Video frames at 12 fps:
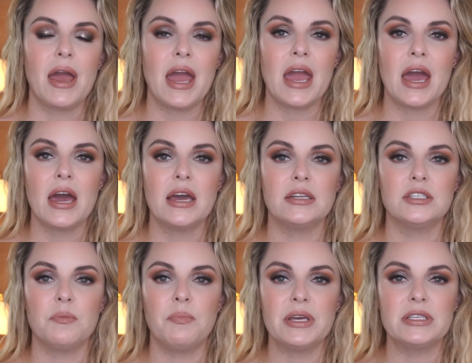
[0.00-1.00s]

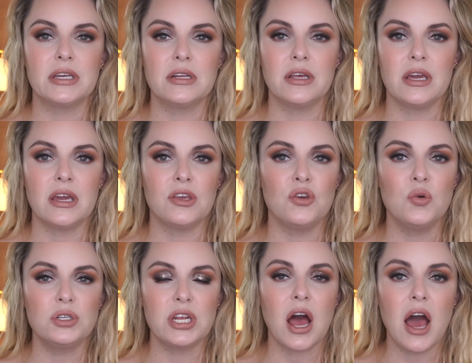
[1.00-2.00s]
And basically,
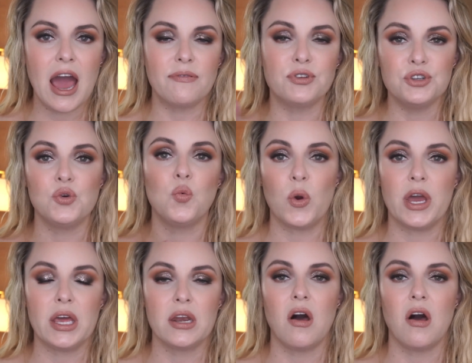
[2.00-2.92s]
after you win,